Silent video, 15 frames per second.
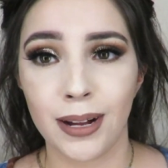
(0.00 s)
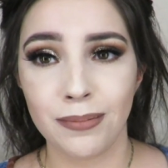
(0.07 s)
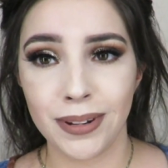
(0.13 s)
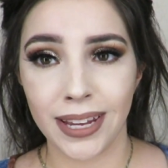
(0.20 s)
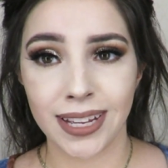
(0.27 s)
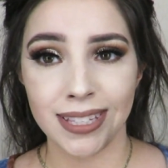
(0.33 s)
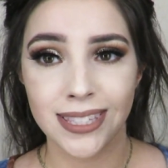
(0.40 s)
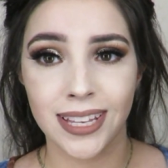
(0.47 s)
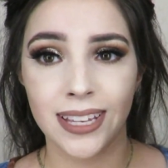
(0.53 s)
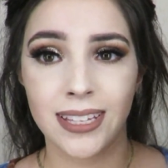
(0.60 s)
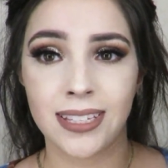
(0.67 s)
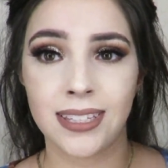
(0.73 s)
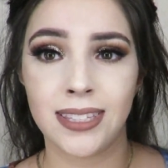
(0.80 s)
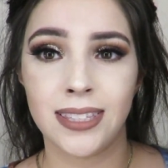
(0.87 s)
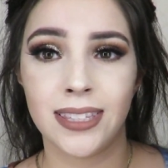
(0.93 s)
up next
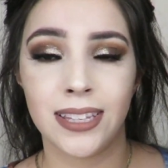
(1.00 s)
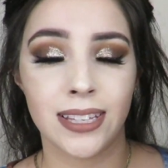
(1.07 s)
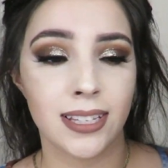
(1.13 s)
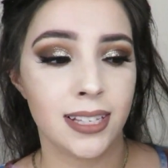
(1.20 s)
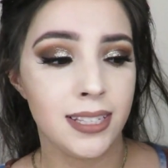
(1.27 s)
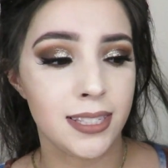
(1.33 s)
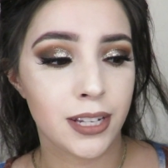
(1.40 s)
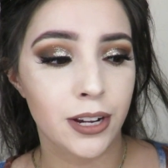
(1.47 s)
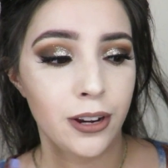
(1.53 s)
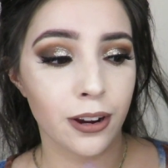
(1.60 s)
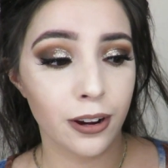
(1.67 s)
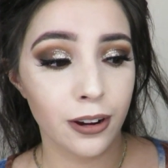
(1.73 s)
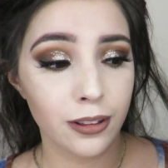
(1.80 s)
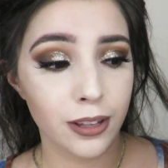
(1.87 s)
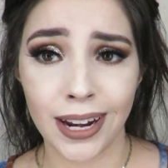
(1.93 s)
is this
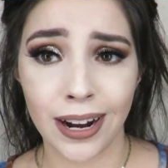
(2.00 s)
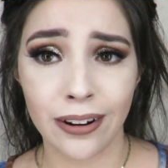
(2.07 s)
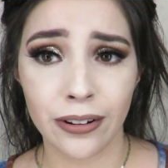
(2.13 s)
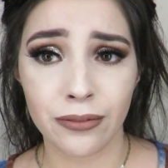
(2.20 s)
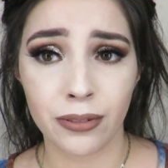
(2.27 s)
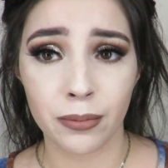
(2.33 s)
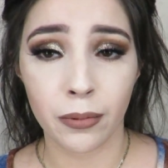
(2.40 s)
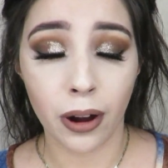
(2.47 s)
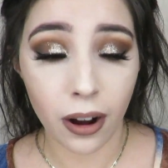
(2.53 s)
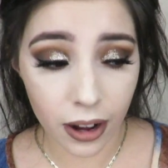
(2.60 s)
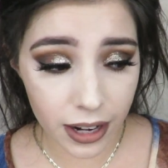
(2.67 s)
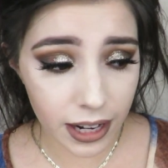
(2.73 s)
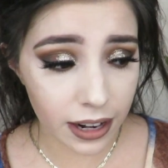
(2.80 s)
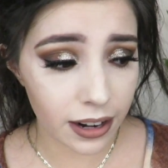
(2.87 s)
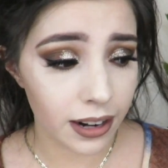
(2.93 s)
curling iron from
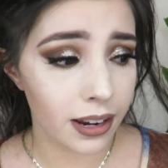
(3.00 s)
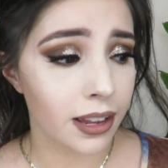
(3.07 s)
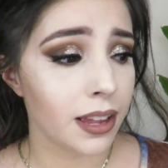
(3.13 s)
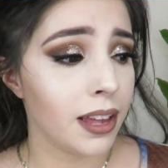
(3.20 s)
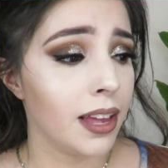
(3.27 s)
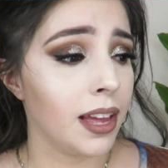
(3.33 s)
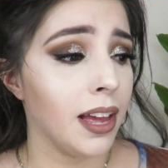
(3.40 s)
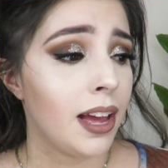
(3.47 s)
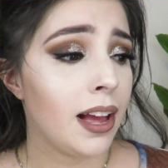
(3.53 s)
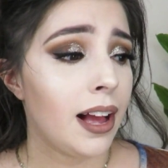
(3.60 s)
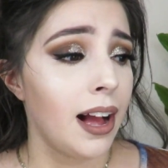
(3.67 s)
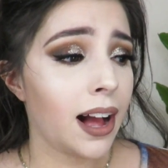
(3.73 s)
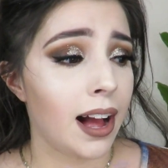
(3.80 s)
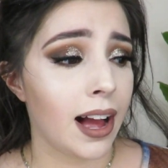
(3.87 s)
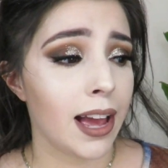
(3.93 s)
Conair.
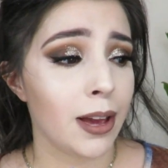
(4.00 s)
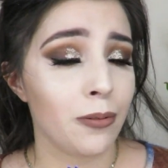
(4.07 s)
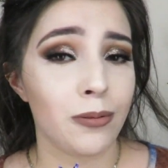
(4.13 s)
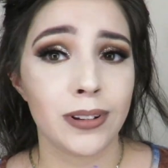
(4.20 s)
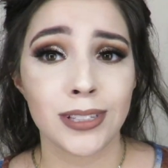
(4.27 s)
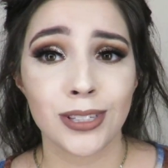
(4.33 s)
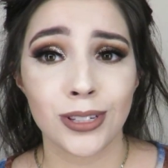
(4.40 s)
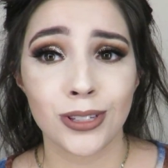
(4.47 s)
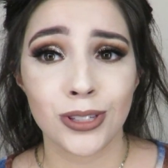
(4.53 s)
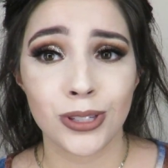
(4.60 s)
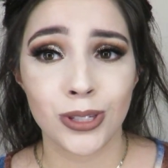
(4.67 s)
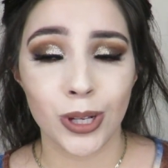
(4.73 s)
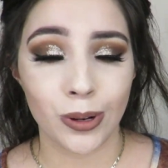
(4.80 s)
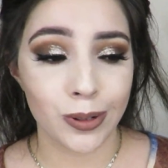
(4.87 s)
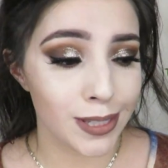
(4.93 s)
I was
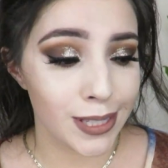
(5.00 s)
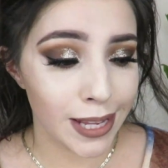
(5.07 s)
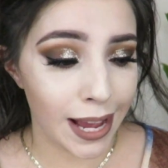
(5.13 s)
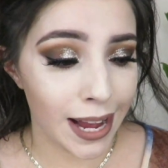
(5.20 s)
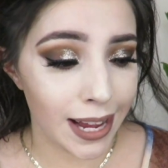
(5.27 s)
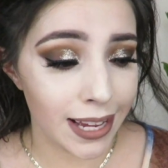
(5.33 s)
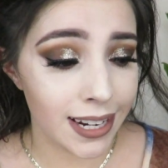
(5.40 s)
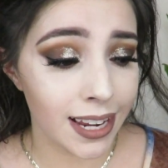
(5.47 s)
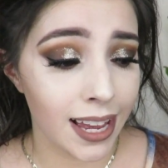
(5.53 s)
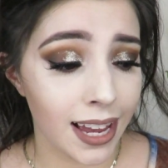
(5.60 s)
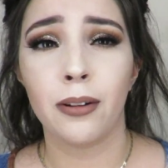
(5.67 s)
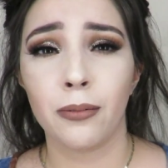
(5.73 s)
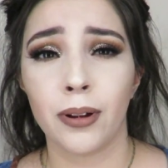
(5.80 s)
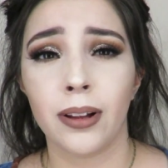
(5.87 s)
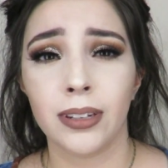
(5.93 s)
so sad.
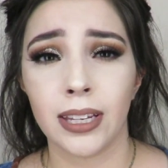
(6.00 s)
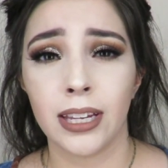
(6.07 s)
Around